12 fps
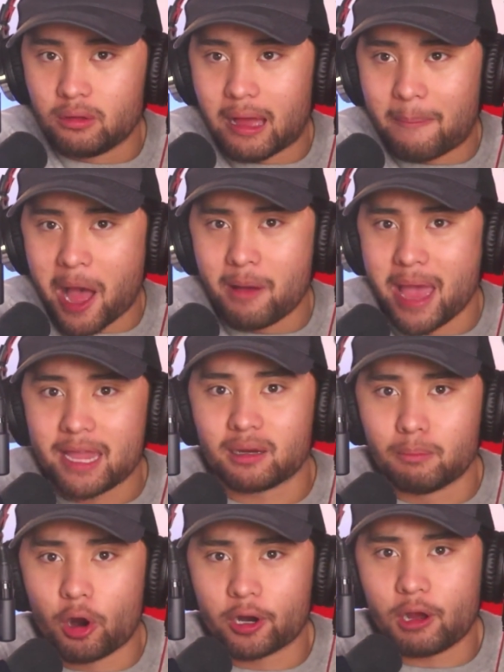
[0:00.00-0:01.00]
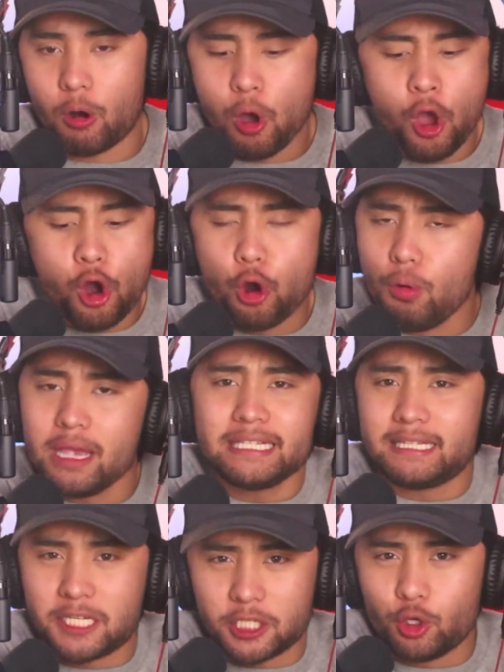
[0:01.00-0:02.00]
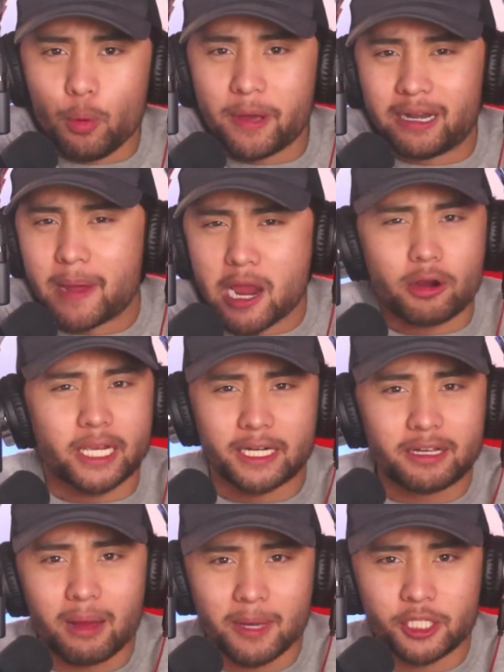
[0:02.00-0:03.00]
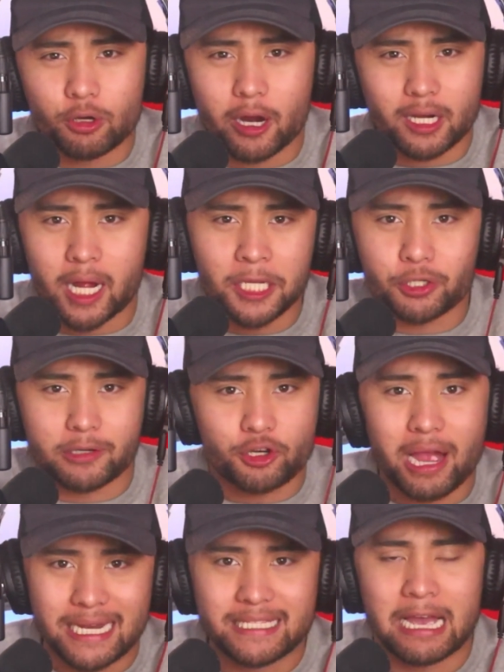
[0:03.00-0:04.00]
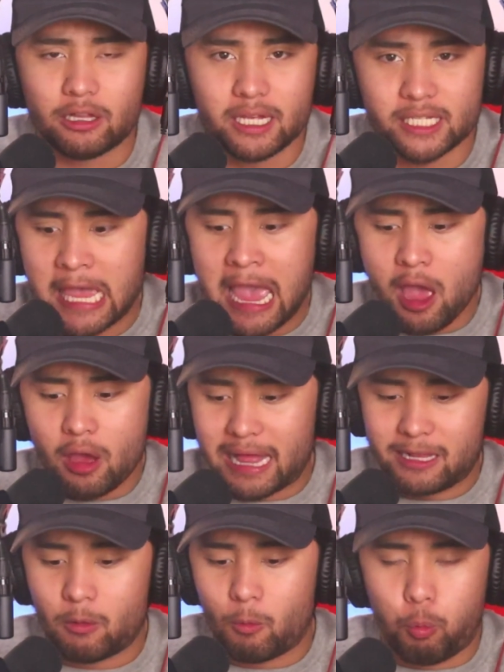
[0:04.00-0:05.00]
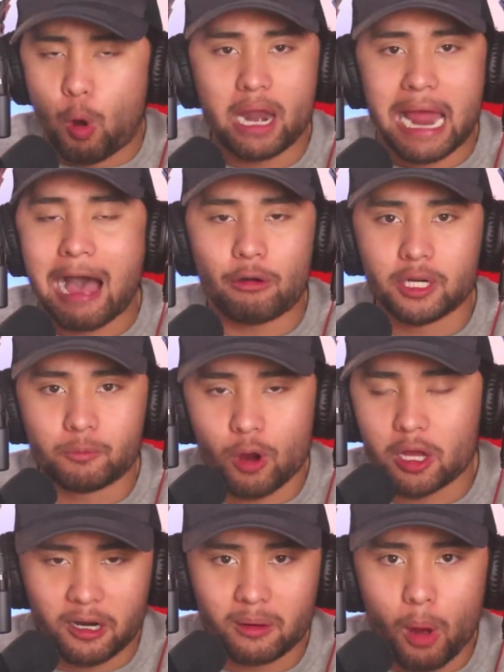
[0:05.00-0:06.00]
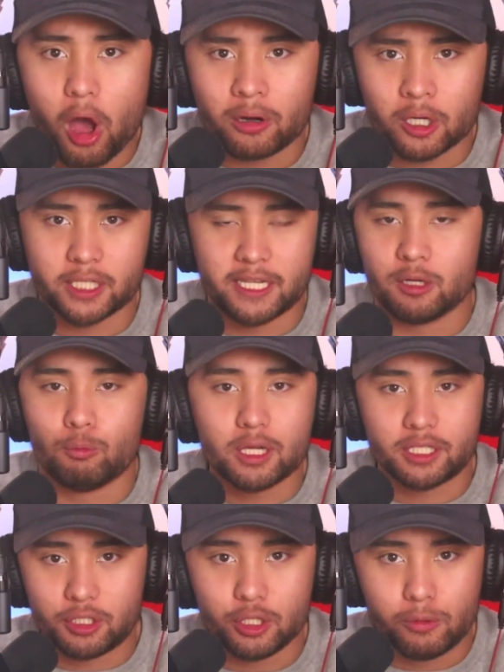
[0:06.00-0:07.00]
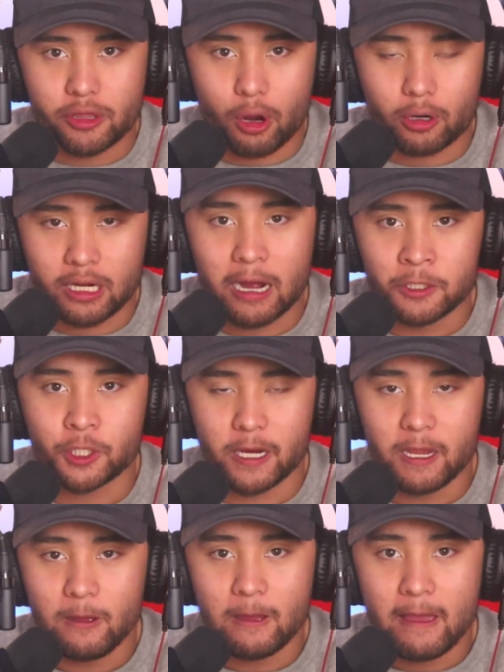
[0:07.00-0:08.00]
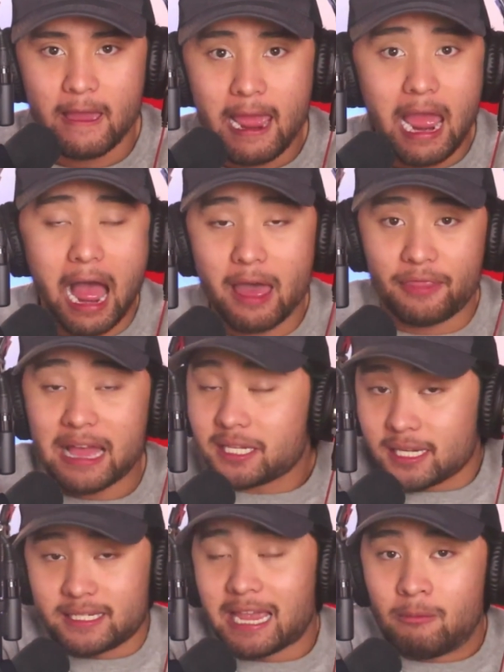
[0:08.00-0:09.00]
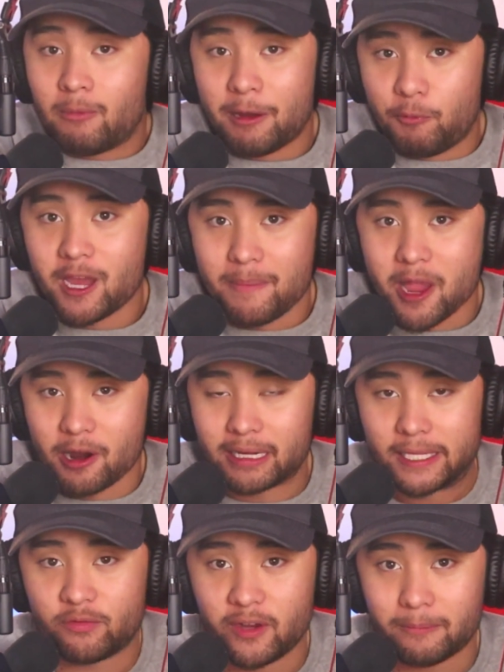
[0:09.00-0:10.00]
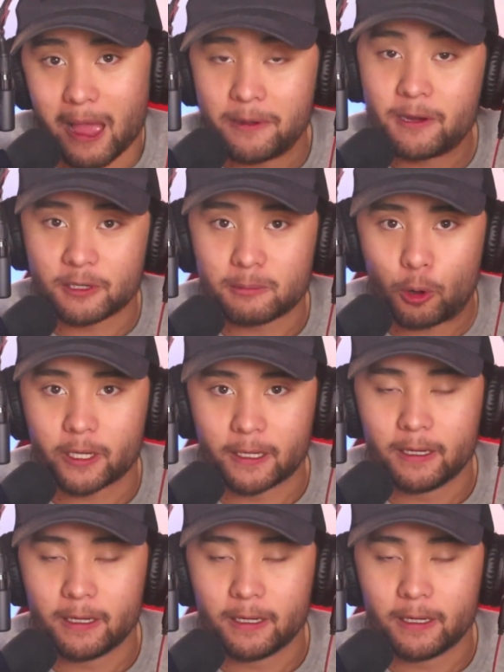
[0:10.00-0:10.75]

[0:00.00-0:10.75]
about Meghan Markle. Who is this stupid American coming to our country trying to tell us, like, what, how to run our monarchy and what to do with our country? That's the same way we Americans feel about Piers Morgan.